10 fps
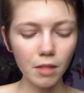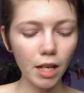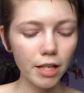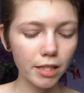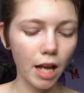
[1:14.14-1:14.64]

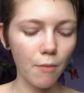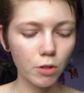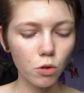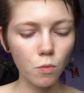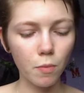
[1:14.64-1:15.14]
It's time
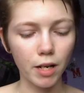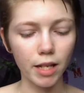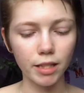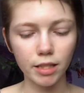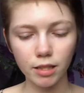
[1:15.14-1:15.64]
to open
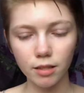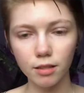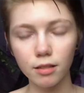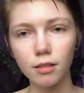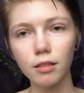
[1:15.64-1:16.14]
it.
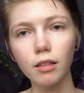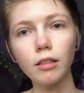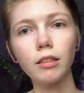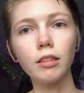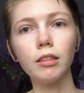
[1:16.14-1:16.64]

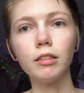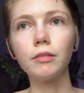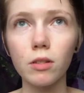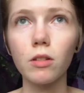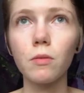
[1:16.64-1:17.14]

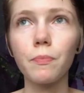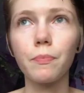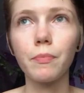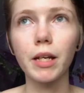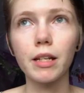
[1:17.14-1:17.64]
Also,
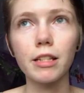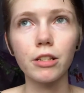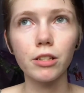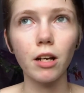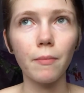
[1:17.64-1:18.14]
because I
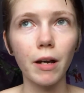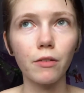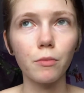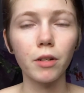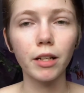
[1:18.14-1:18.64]
just got back
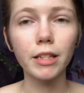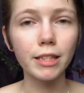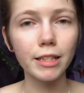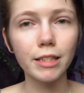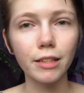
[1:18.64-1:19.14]
from work, it's
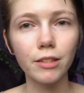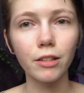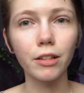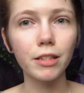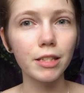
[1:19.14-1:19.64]
like
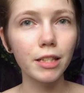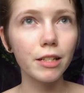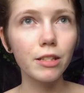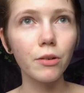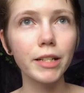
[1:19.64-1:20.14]
6:30. The sun
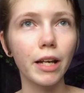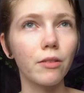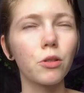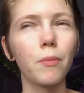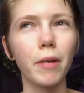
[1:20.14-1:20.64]
is going down,
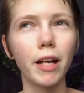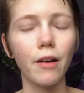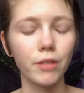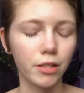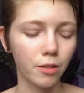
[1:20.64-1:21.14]
so I might
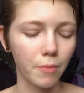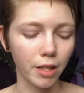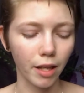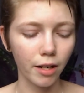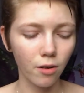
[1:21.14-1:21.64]
have to turn my
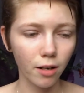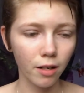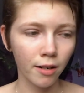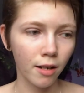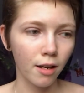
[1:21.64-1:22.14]
light on.
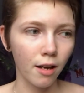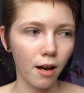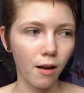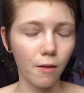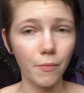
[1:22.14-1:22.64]

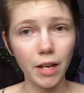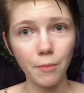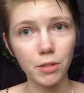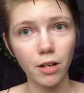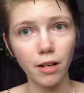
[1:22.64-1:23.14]
And I'm
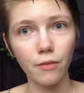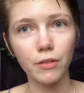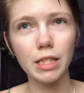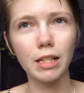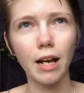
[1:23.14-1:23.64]
sorry if
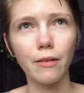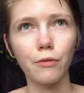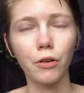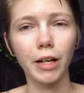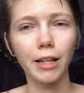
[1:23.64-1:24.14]
it's kind of
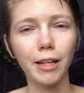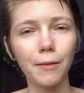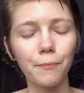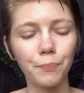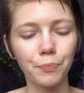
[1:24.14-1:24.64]
grainy.
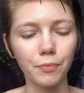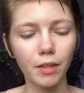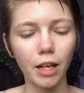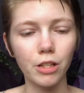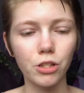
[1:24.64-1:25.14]

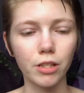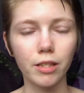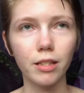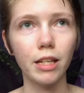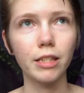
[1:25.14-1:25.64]

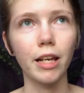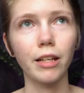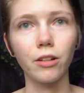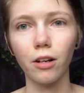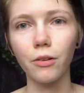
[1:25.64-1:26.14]
It's getting
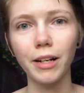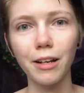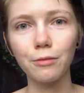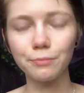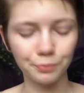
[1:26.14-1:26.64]
dark right now.